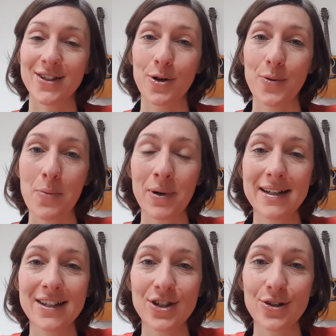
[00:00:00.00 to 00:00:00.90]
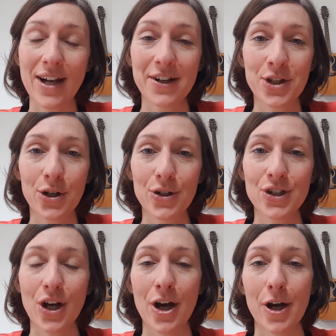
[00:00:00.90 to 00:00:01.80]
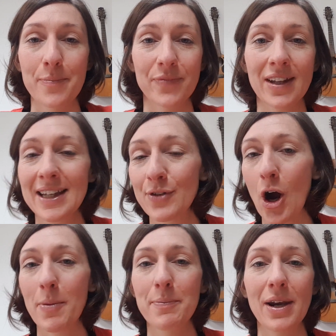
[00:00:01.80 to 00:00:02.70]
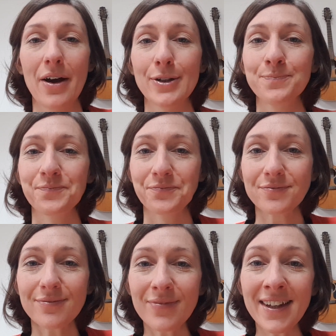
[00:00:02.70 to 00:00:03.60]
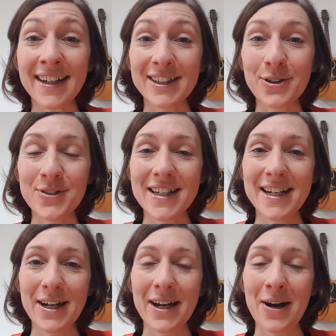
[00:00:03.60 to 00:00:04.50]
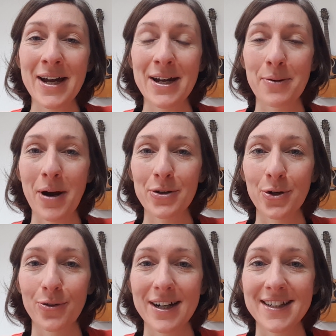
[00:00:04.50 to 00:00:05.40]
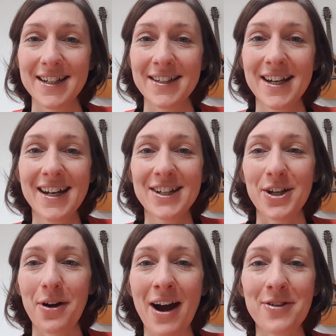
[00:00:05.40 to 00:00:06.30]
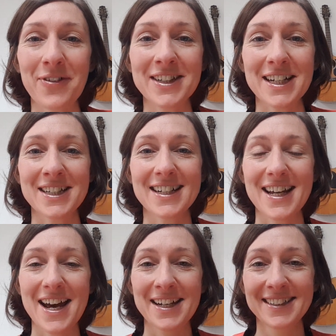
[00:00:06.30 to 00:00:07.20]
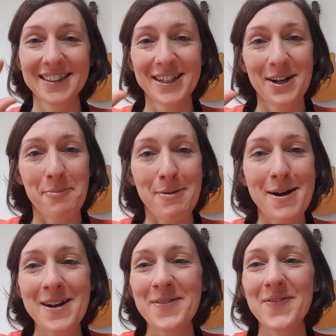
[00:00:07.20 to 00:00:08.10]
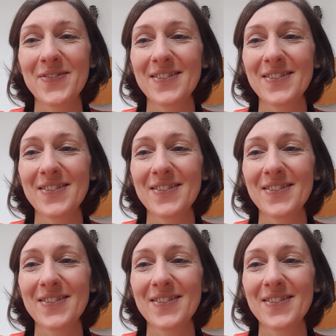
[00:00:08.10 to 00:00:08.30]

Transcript: So please do get in touch, leave a comment below. I'd love to hear about your ideas. So have a fantastic day. Bye bye.